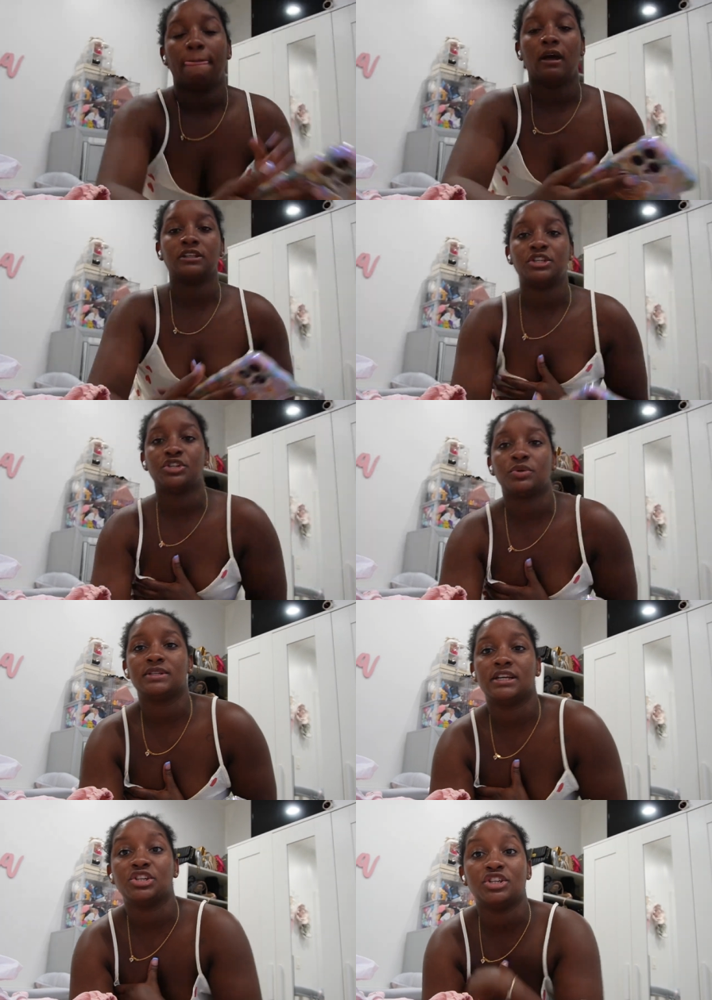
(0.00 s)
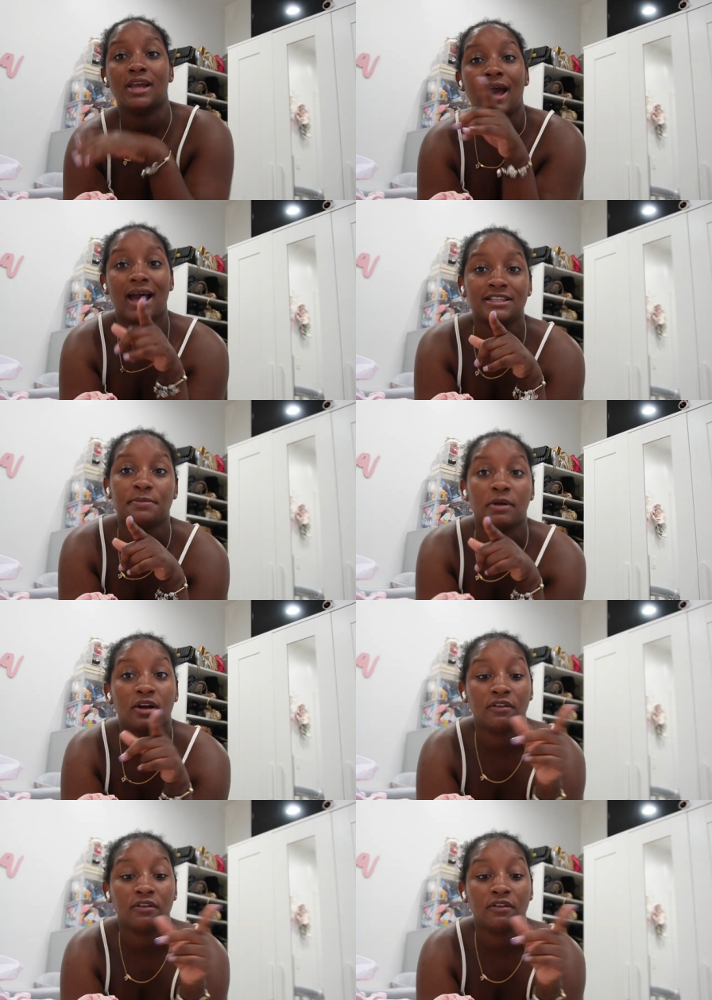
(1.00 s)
Auntie Joe said she has a pair